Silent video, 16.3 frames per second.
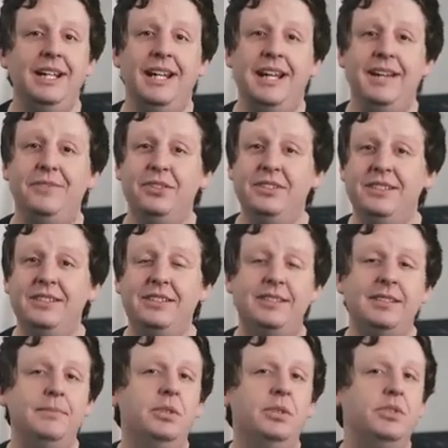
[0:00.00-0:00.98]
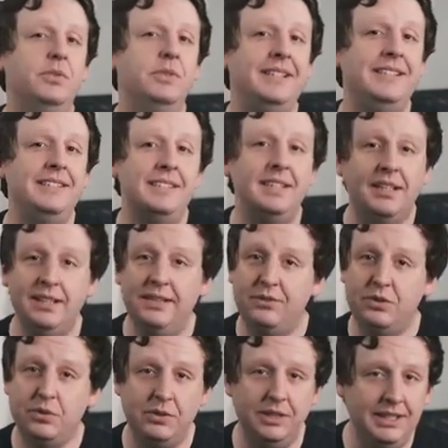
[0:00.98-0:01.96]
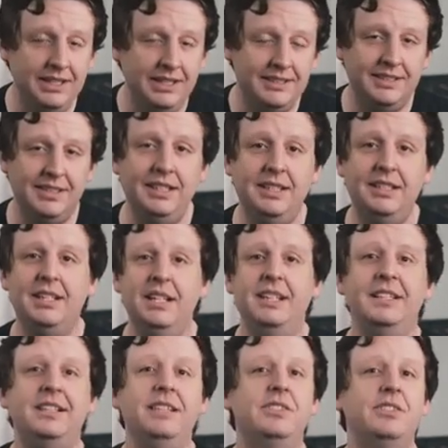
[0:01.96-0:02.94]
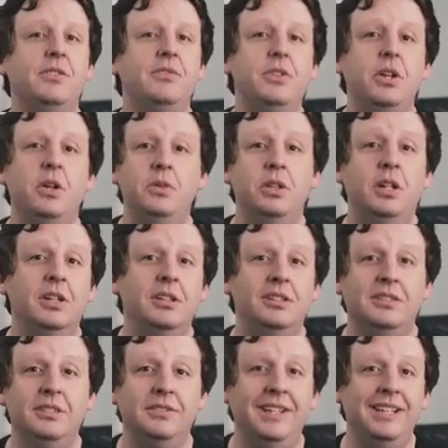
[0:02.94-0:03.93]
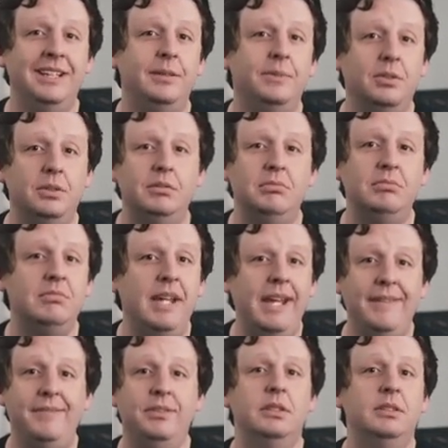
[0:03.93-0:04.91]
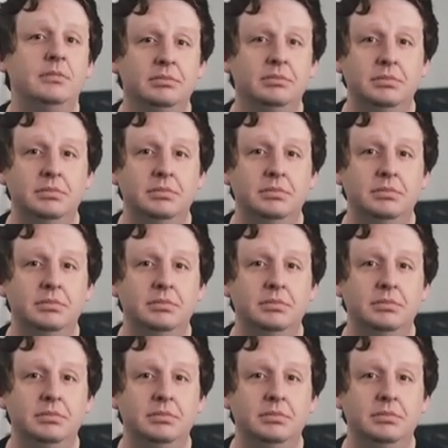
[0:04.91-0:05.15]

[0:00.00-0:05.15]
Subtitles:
After December 22nd of 2018, these are no longer available ever.